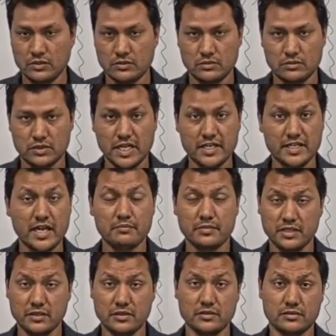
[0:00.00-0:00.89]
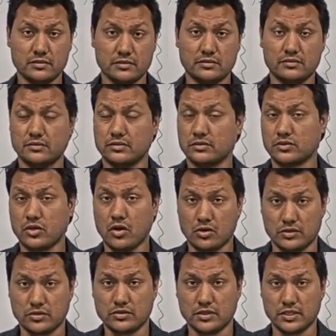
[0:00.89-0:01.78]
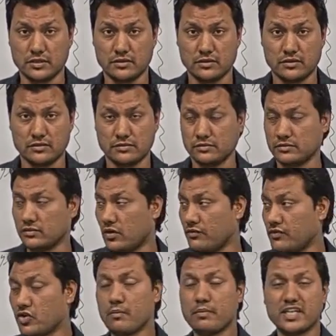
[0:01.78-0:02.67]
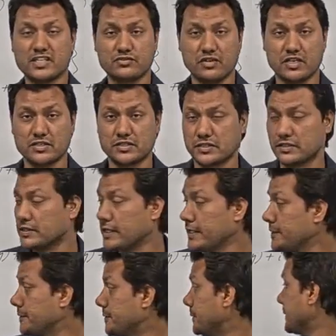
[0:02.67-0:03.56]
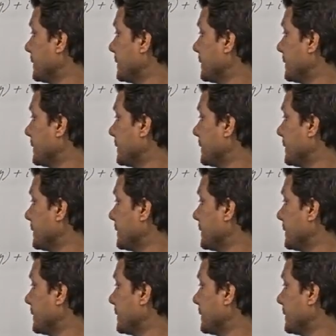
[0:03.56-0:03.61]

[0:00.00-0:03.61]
So that can be thought of a complex function, right?